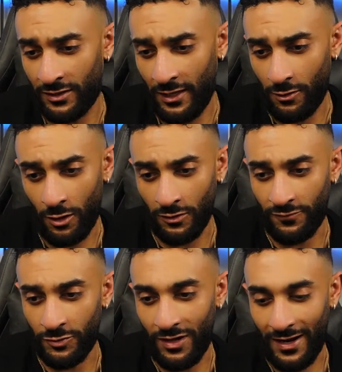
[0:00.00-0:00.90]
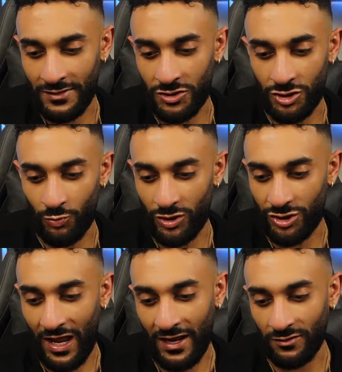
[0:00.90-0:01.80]
tell all of you guys, when
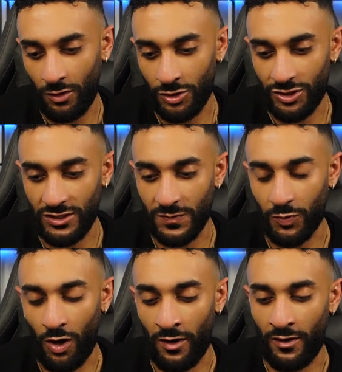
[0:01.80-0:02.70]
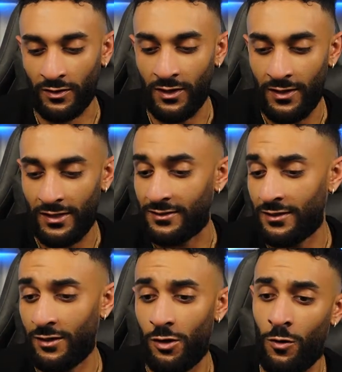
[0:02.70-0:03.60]
Jag launched his product, it
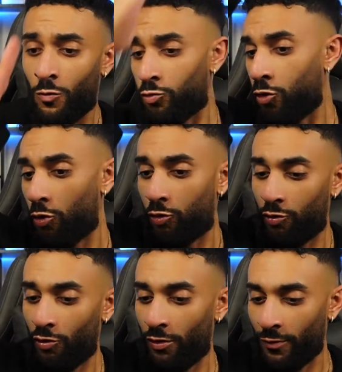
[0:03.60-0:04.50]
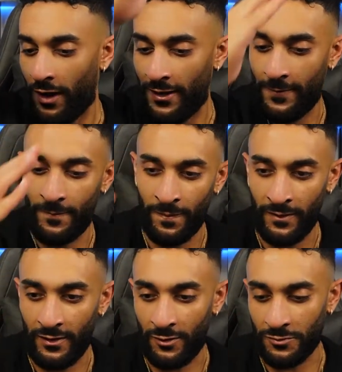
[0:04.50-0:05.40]
didn't go whoo, right?
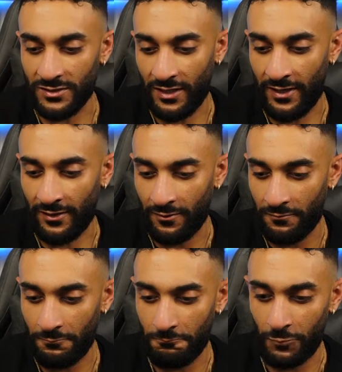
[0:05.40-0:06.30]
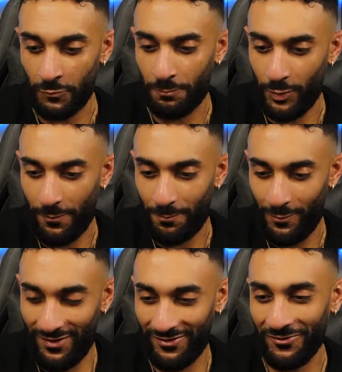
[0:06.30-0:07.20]
It was like,
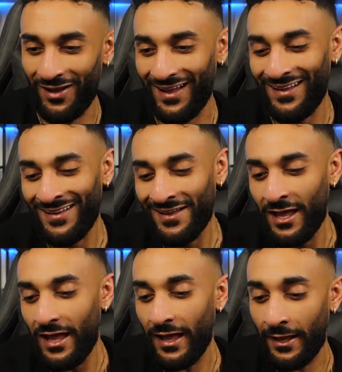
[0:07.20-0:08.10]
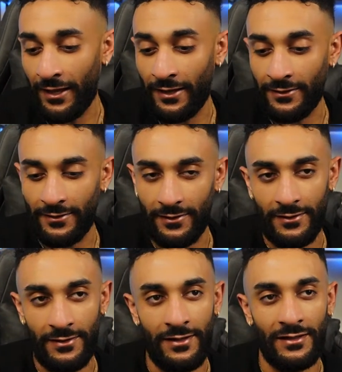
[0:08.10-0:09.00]
right?
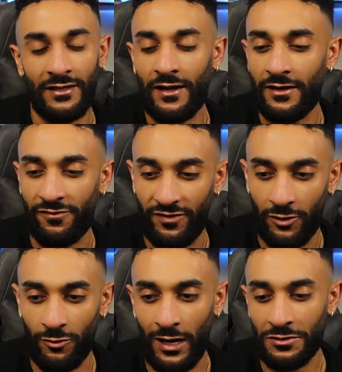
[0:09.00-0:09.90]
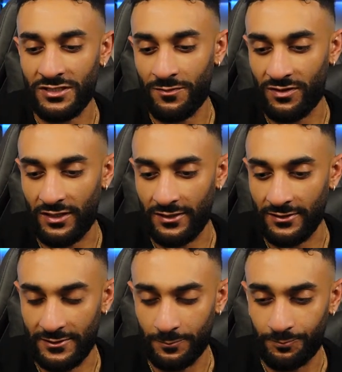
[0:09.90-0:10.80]
And he had to kind of figure out some
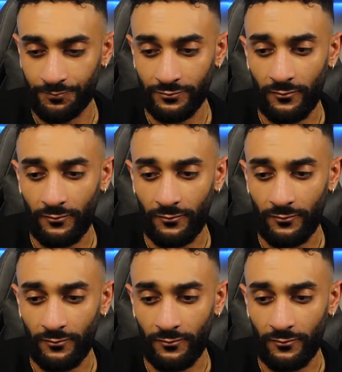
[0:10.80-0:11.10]
things.